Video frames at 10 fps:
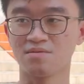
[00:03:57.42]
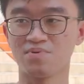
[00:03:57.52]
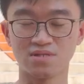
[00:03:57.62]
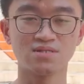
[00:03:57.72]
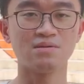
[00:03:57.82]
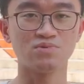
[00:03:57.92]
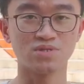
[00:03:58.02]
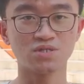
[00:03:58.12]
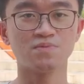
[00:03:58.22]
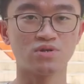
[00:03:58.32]
the person's name
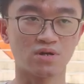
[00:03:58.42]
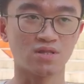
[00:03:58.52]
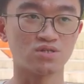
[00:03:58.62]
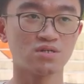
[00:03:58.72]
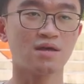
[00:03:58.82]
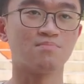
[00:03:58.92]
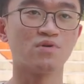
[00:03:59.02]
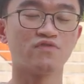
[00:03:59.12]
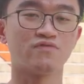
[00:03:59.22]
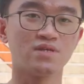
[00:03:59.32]
using speech recognition, and
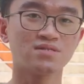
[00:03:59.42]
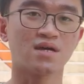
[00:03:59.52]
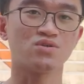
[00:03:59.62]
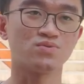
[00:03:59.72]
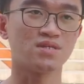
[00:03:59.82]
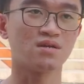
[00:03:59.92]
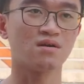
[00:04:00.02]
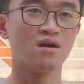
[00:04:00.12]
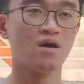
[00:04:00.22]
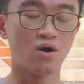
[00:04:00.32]
both of these are using
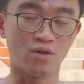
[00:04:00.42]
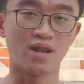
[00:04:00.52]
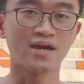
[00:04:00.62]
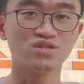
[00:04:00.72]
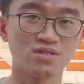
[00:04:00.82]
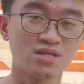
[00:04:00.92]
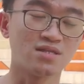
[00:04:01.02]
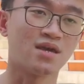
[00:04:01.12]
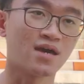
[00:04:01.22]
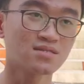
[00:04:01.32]
online
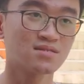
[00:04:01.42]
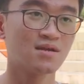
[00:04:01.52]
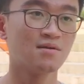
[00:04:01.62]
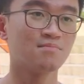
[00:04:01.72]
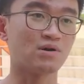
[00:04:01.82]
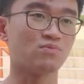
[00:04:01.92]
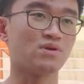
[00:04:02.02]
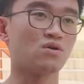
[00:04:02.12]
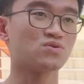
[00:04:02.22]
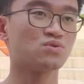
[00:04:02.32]
GTTS. But
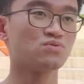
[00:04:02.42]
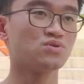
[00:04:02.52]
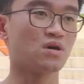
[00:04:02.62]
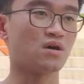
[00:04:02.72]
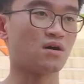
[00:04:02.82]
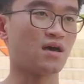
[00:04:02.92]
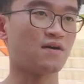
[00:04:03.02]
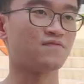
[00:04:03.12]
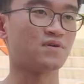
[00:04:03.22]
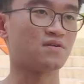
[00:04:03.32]
we also have